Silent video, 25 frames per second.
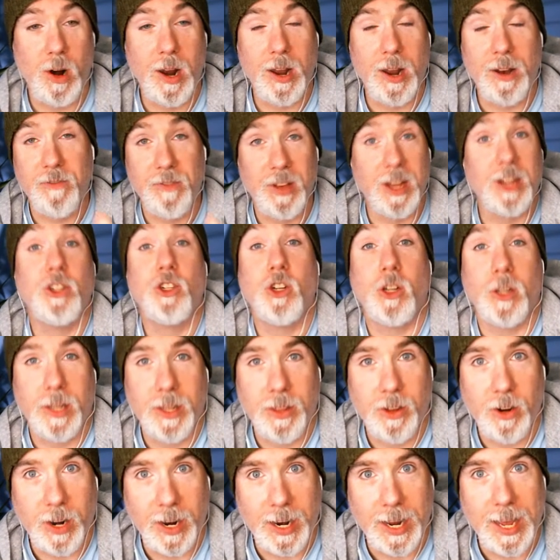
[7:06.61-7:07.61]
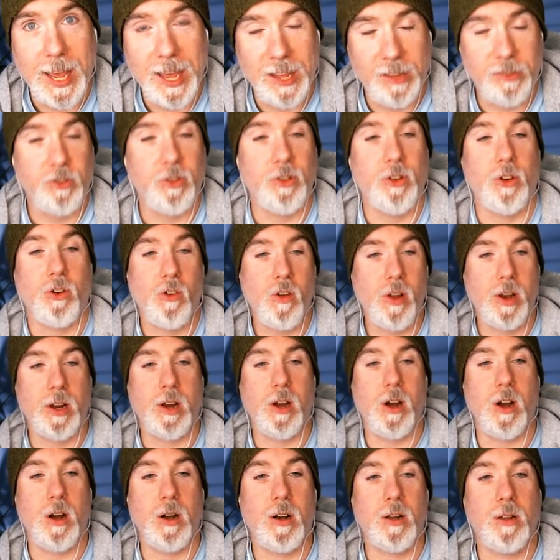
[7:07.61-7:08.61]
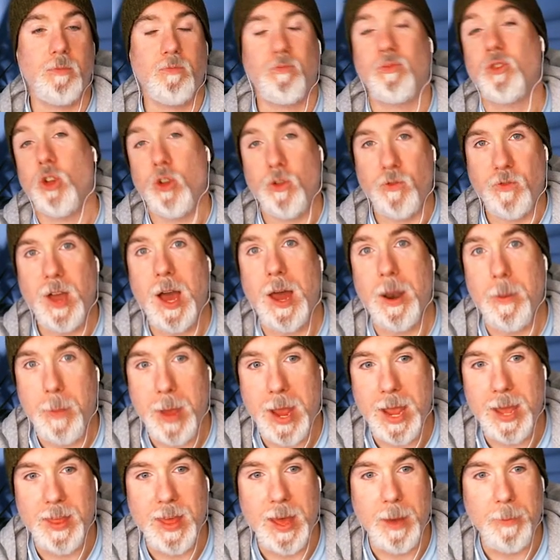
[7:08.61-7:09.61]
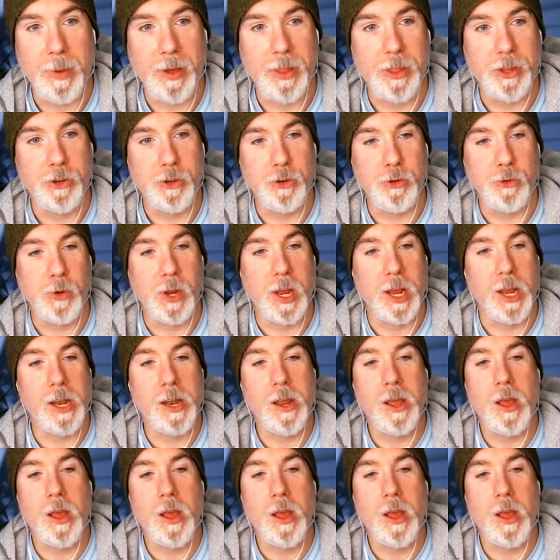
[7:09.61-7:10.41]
and eventually they're going to cancel your credit card. So you've got to pay that by the due date.